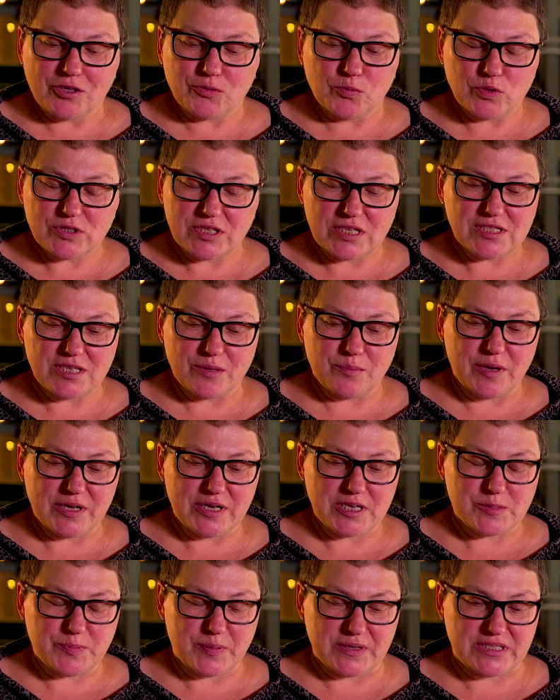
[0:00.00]
was in
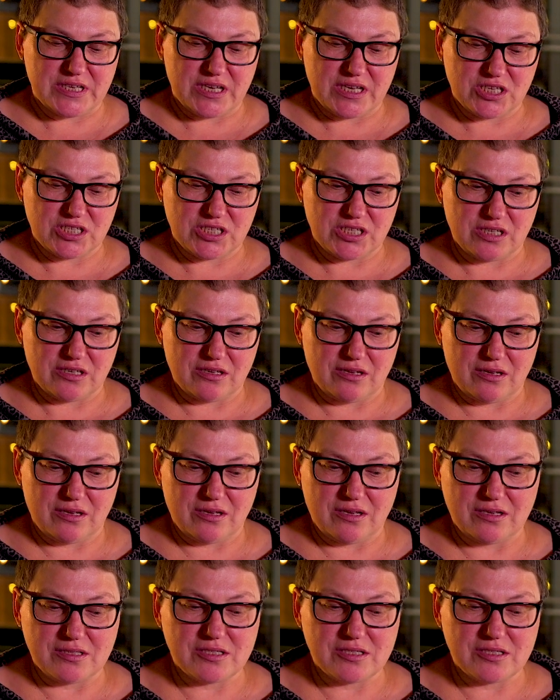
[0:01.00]
somebody's possession.